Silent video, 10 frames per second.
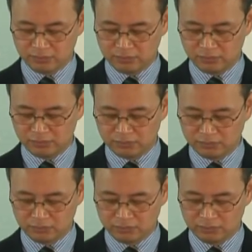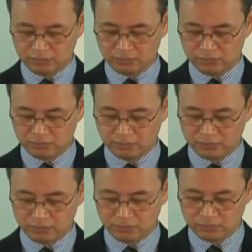It says,
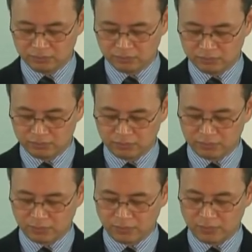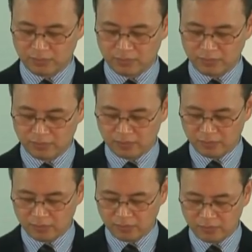I write
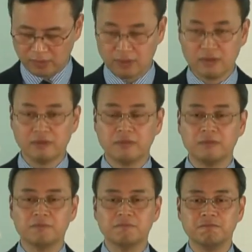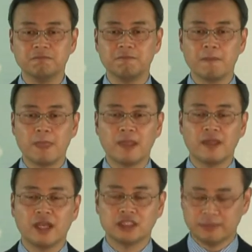these things
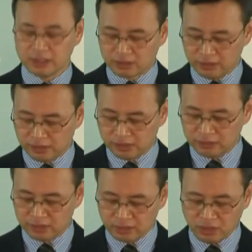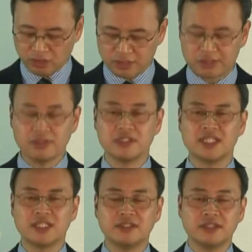to you who
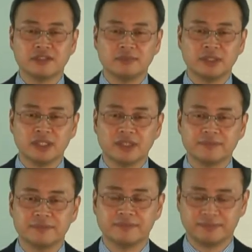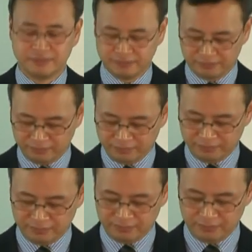believe in
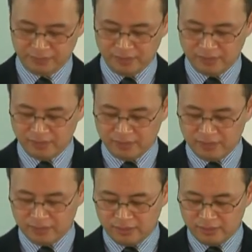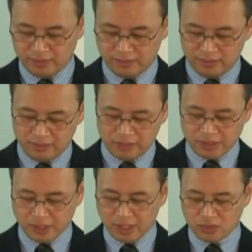the name of
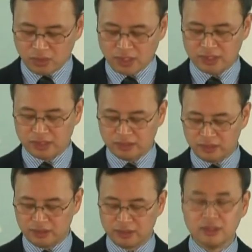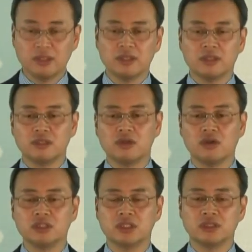the Son of
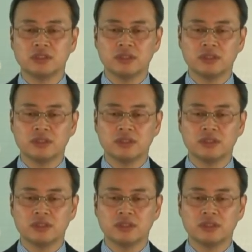God,